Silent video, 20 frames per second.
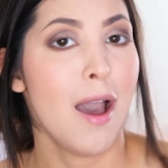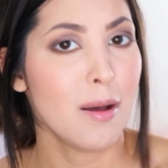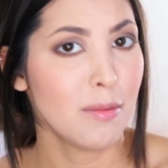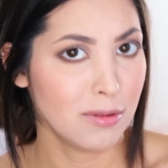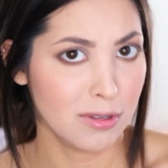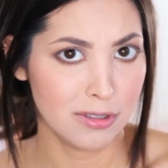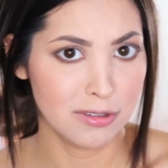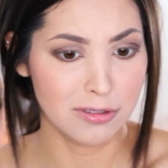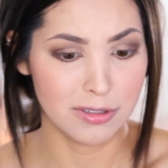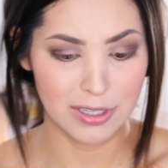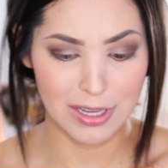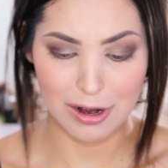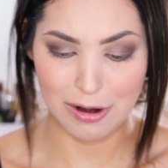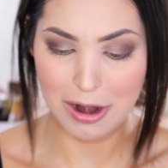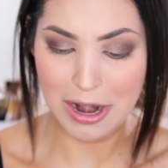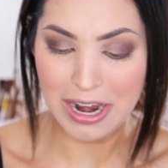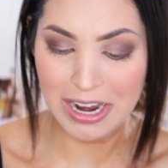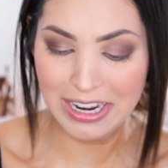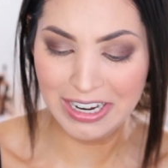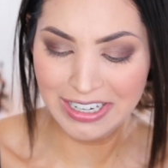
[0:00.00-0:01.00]
I'm a little scared.
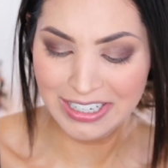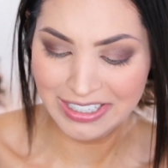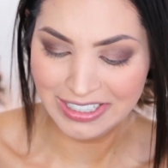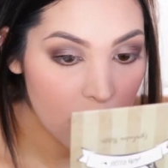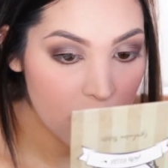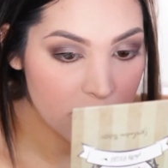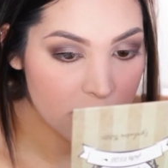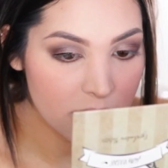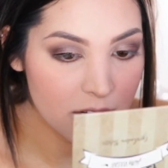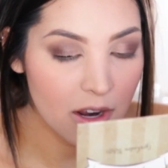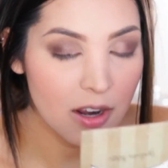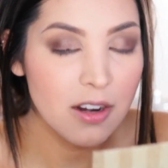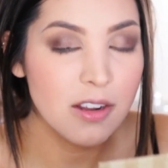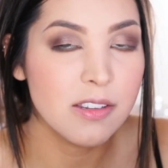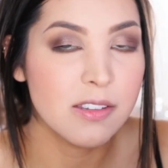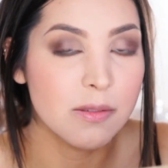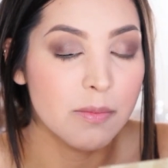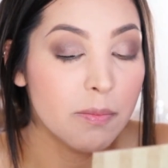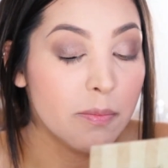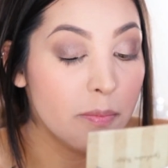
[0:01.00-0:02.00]
It's not
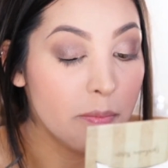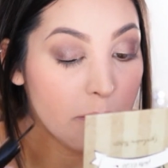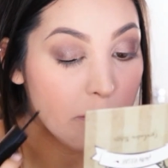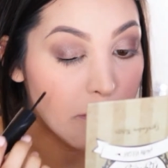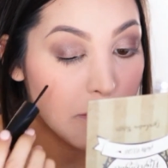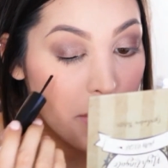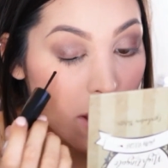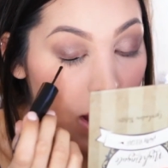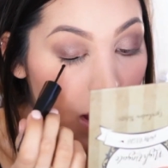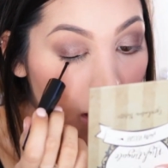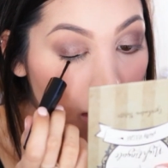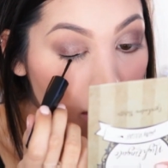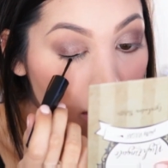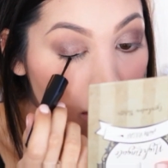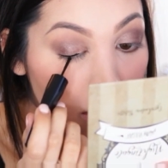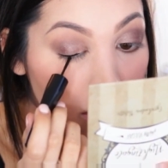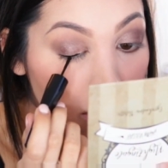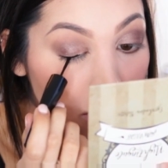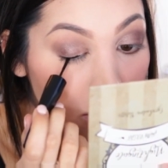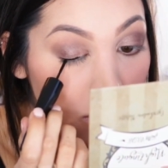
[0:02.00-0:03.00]
as
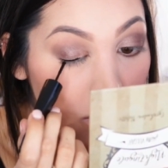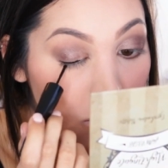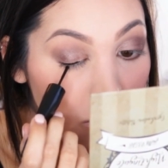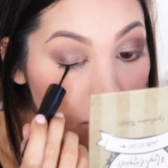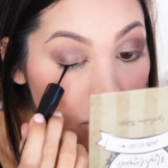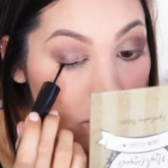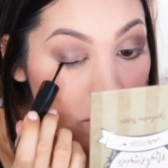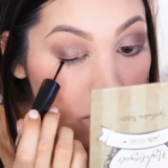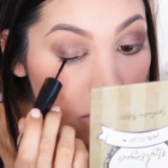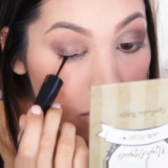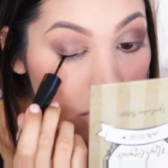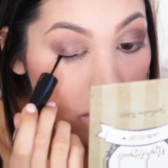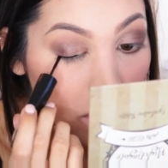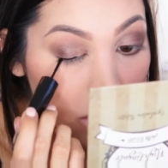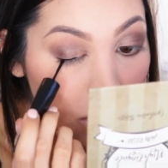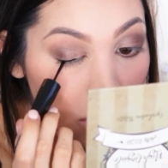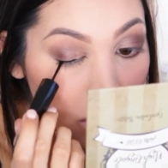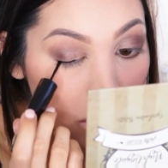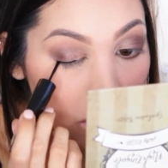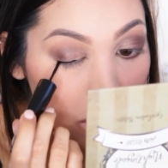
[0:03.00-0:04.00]
bad as I was
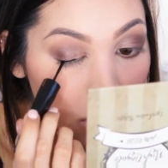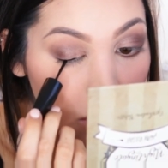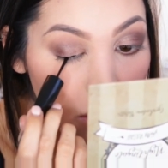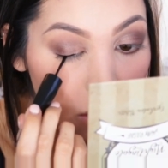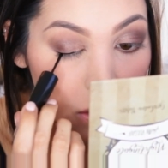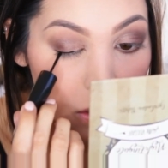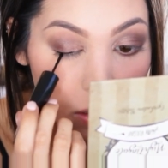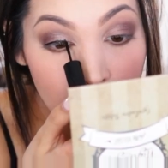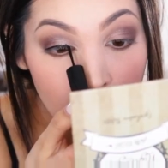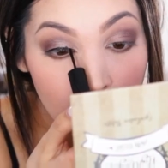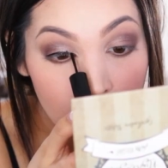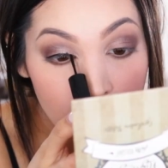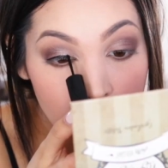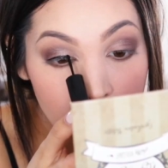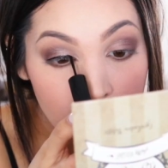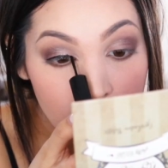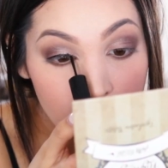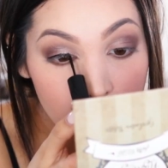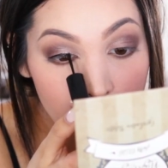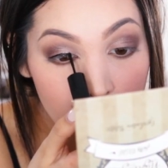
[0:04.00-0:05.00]
thinking. I
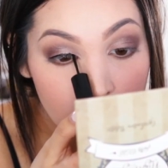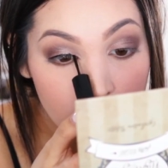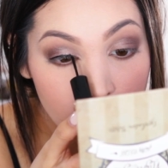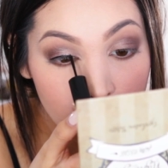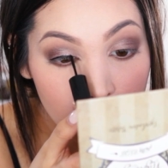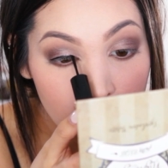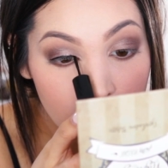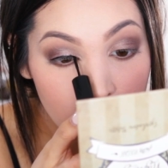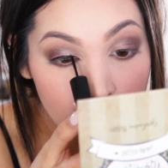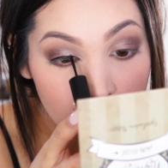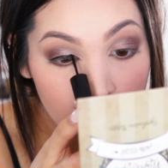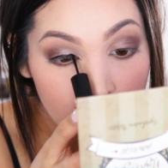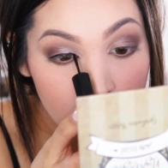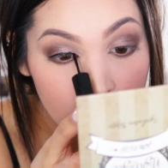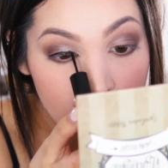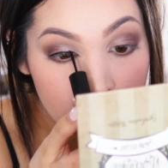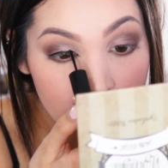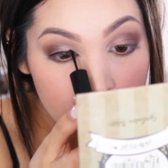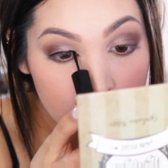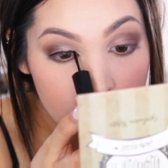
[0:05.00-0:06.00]
think the best way to do it
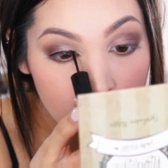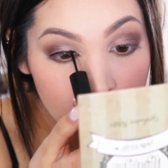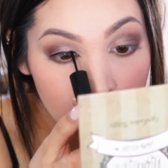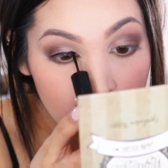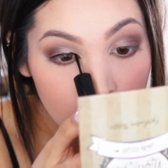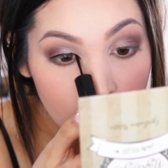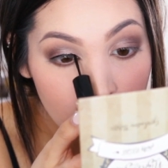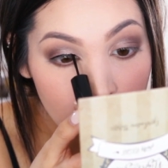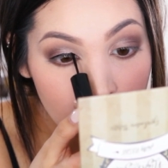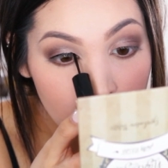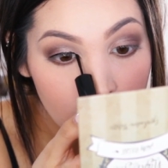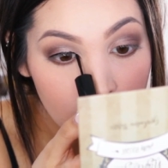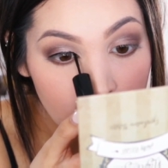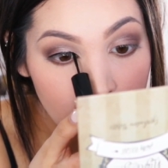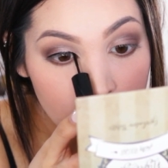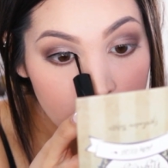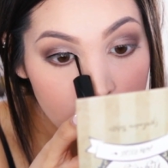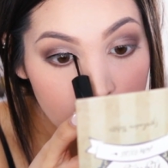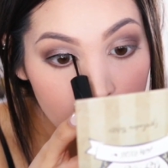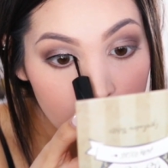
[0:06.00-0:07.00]
is just to go in
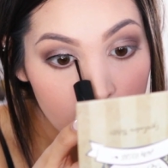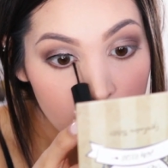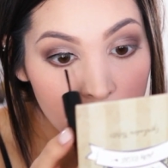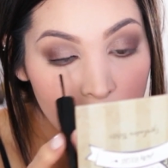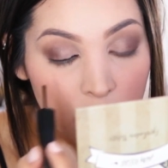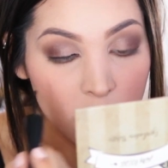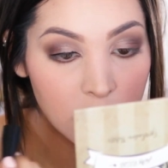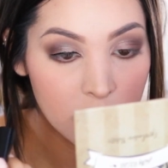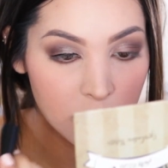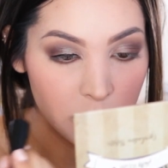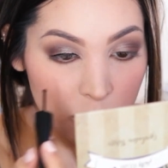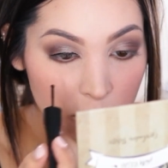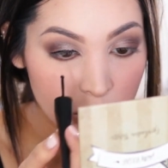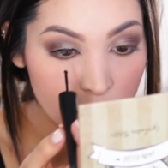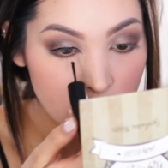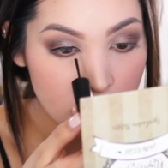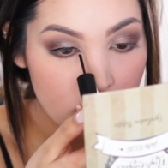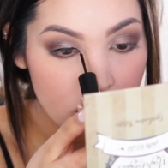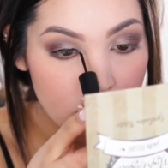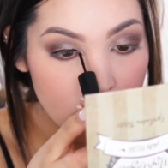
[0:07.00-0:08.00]
like small little
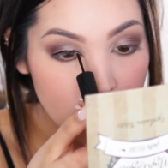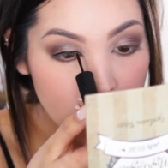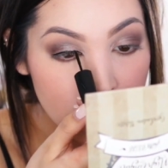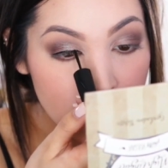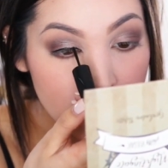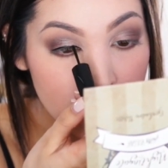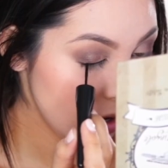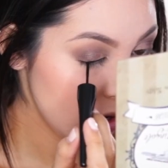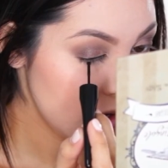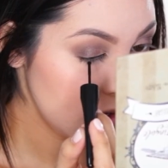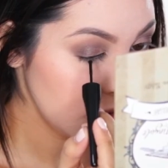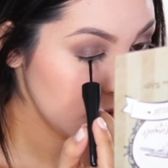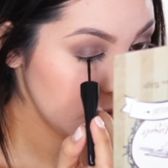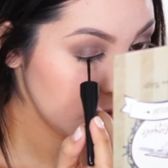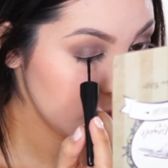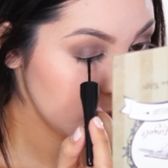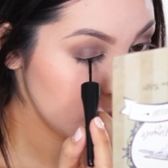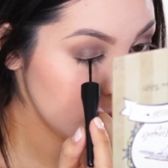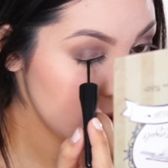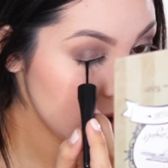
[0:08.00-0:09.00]
strokes. I
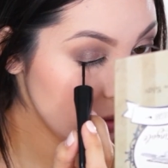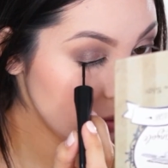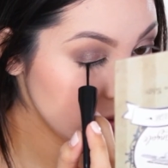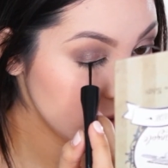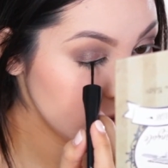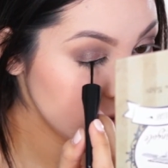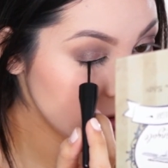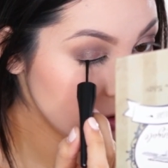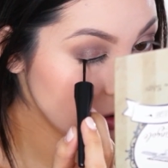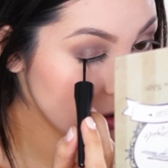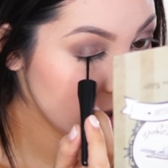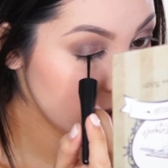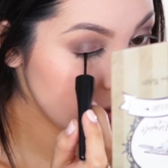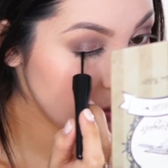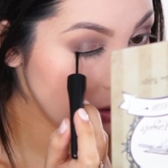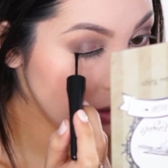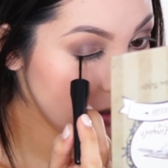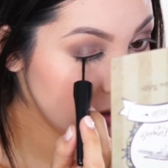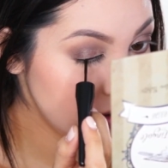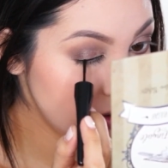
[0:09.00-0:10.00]
give them props for trying to
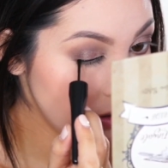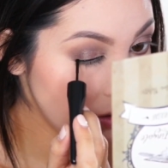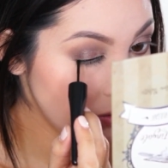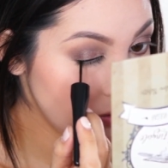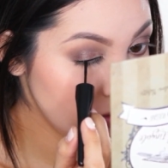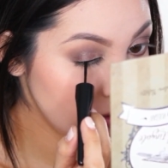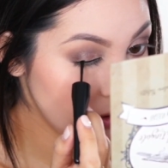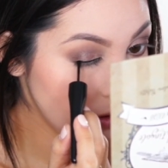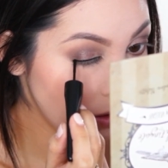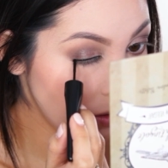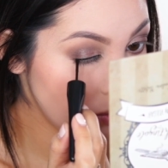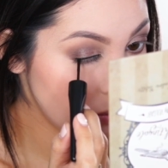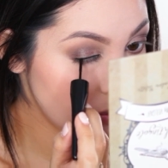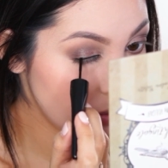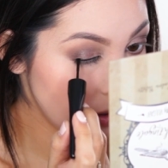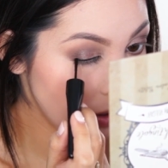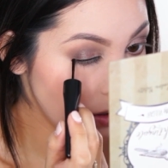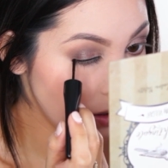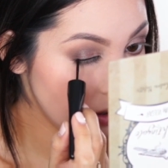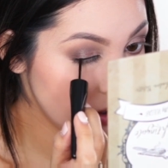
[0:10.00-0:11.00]
be different,
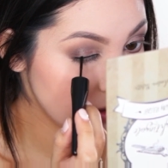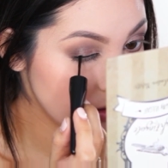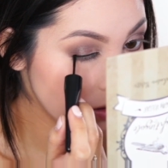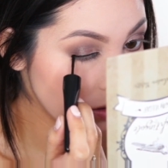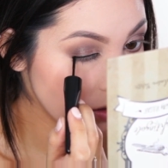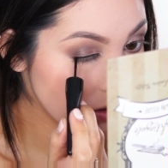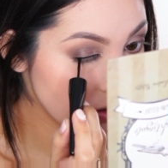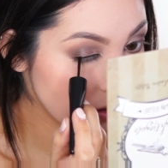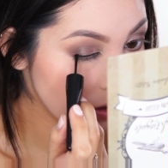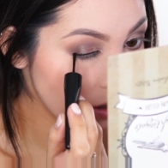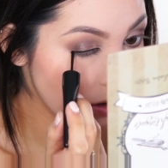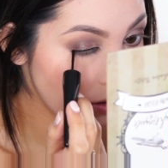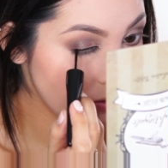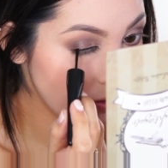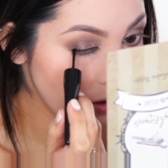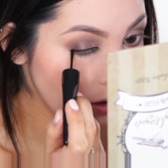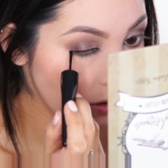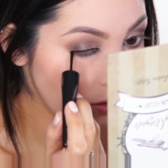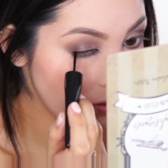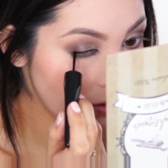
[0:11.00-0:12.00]
but it's just not
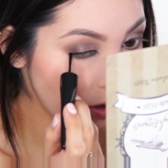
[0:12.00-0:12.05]
very